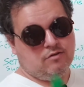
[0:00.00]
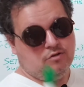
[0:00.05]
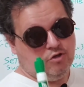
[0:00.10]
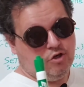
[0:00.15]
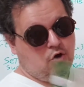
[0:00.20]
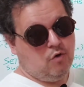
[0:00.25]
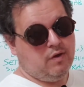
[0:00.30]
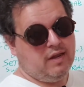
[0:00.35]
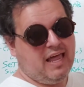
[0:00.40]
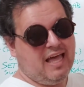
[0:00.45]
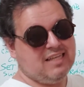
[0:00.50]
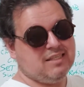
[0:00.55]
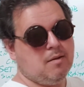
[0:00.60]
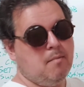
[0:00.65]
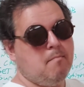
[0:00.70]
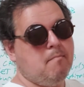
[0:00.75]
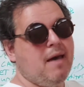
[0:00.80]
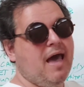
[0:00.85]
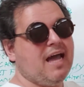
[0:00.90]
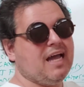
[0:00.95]
Dogen has a
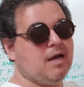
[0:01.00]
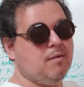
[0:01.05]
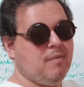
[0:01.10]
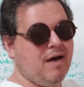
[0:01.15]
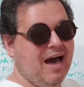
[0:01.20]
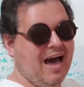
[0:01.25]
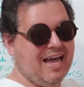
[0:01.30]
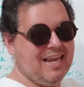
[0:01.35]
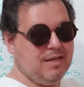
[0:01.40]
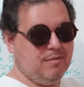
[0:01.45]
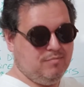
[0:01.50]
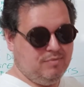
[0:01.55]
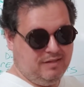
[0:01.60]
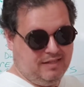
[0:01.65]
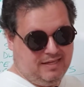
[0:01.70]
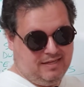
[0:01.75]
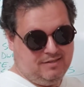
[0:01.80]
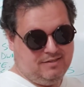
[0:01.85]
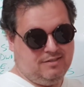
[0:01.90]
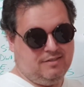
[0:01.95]
backup hiding
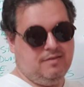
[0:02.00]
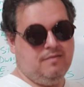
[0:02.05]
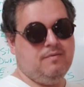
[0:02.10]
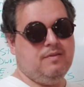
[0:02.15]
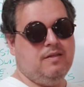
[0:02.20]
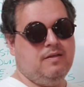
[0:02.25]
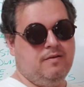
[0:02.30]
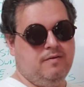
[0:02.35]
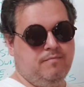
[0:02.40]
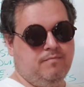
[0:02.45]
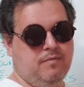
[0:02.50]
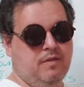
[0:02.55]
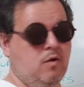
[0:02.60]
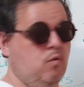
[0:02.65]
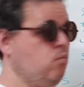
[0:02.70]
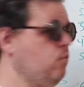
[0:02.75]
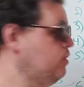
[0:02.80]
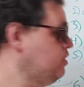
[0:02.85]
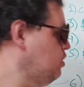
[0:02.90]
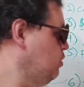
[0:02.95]
place,
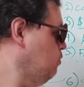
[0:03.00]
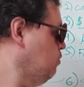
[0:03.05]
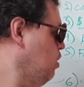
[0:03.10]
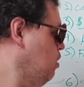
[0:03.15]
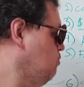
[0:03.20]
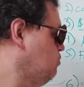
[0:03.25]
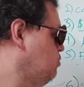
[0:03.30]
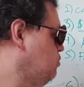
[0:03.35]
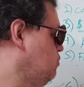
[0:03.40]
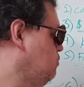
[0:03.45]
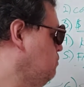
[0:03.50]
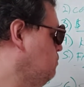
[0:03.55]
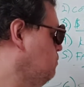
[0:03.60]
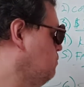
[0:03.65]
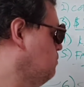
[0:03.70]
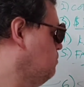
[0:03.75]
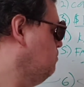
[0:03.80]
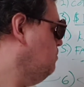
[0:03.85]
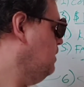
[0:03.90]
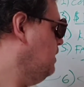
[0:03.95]
which he'll go to
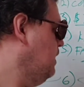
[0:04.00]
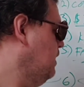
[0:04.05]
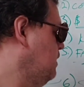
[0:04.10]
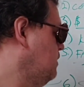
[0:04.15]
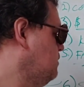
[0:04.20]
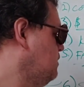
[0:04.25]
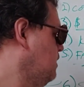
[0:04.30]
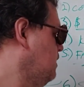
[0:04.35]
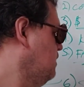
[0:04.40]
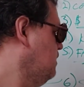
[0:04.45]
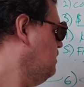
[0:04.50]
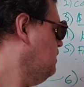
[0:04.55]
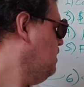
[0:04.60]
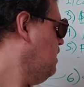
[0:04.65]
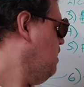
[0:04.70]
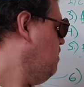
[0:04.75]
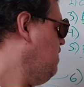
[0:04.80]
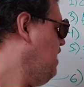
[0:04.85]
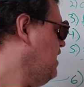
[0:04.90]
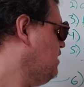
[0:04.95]
because
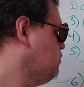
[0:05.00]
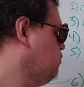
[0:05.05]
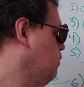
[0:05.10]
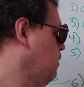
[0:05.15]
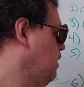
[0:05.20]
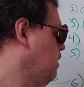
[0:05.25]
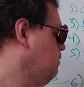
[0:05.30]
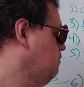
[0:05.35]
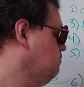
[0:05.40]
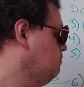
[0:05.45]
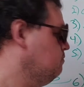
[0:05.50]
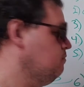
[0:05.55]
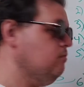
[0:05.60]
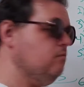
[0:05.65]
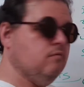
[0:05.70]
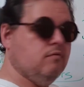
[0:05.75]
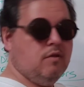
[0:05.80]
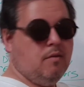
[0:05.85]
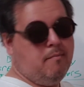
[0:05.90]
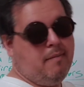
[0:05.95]
that's where
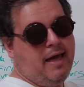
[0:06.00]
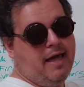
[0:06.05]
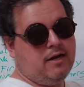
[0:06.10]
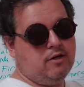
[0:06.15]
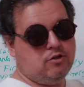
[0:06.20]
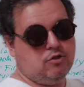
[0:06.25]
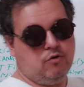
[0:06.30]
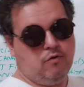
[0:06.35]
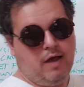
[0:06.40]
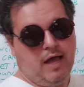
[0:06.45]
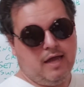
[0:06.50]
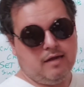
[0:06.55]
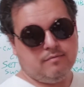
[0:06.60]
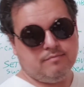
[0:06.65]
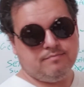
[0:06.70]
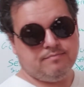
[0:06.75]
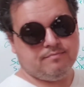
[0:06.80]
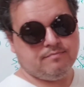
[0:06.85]
the bandits are at.